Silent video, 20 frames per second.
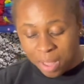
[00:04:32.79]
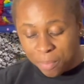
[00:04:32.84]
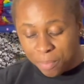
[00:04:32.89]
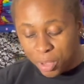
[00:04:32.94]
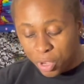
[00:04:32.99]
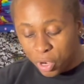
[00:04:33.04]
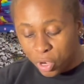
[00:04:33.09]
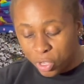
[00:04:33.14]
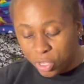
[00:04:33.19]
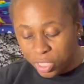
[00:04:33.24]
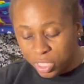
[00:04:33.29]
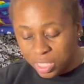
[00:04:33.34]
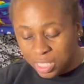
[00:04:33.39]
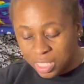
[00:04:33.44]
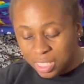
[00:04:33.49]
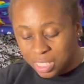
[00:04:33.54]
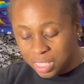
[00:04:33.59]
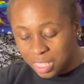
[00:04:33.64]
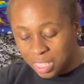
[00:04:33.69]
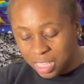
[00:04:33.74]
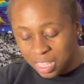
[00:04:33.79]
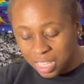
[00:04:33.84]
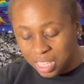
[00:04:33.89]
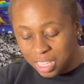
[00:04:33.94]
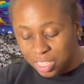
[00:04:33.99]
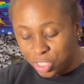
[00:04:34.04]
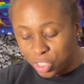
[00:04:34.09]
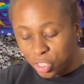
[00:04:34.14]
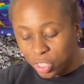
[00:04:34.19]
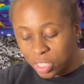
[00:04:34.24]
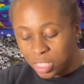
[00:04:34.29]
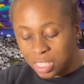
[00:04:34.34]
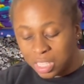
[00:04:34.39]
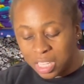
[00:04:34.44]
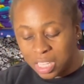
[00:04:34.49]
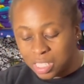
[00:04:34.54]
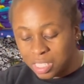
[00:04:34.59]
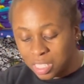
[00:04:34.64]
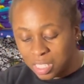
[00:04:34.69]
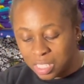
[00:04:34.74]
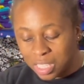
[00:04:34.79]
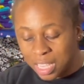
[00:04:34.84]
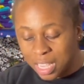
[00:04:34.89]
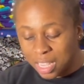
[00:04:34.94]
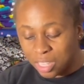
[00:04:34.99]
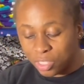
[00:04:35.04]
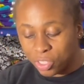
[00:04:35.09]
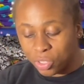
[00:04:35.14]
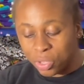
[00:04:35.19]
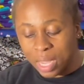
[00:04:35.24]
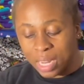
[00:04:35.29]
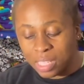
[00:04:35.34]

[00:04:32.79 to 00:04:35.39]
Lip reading: because it's just easy to get to,